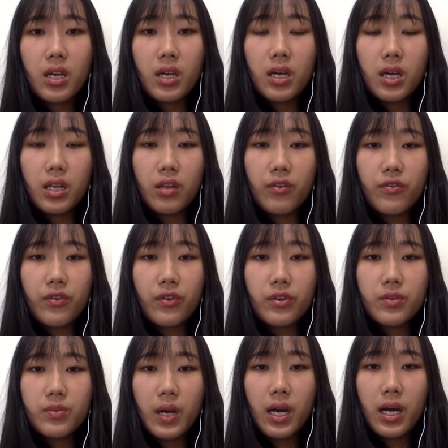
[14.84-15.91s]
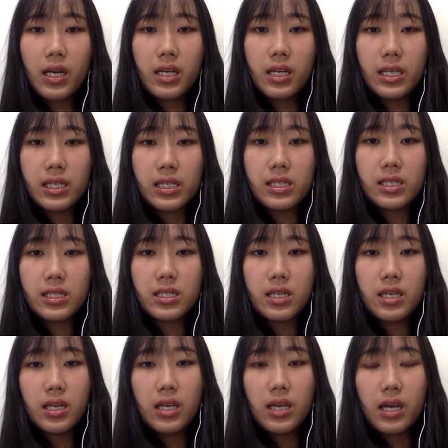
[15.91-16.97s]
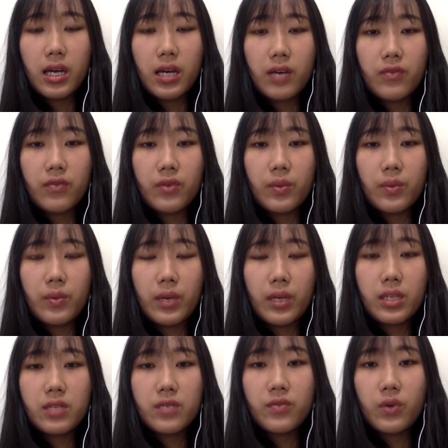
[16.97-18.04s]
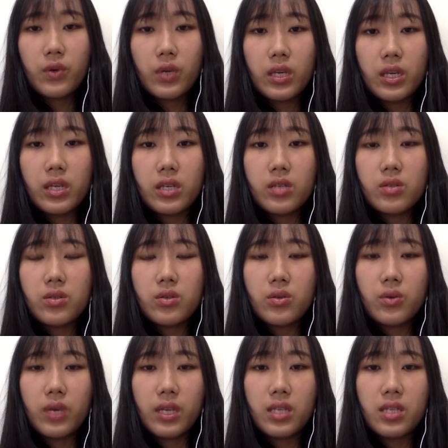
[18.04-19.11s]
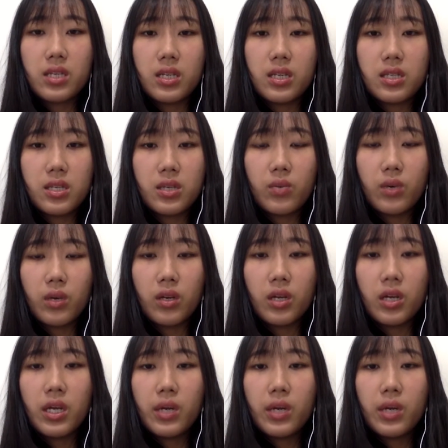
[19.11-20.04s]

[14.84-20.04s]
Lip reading: And the first part is from 1840s to 1881,